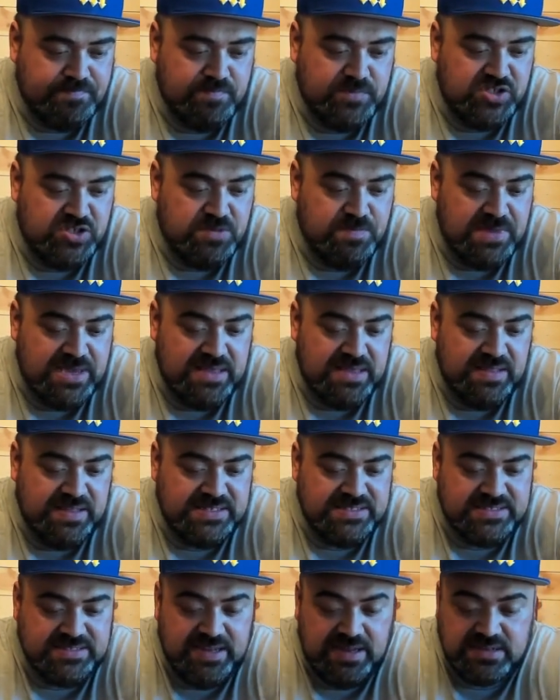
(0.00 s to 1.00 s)
to me,
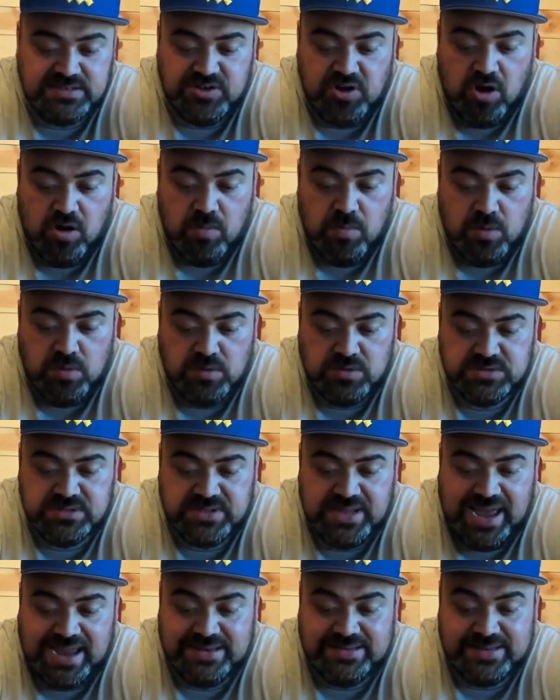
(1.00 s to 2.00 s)
these taste almost
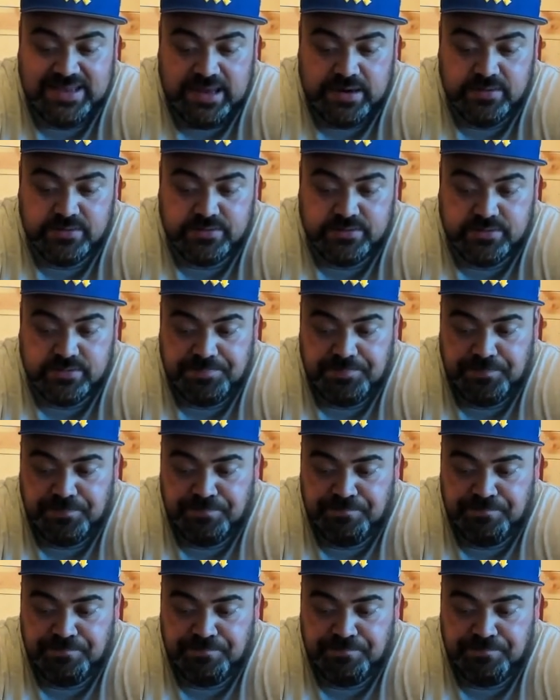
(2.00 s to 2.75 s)
identical.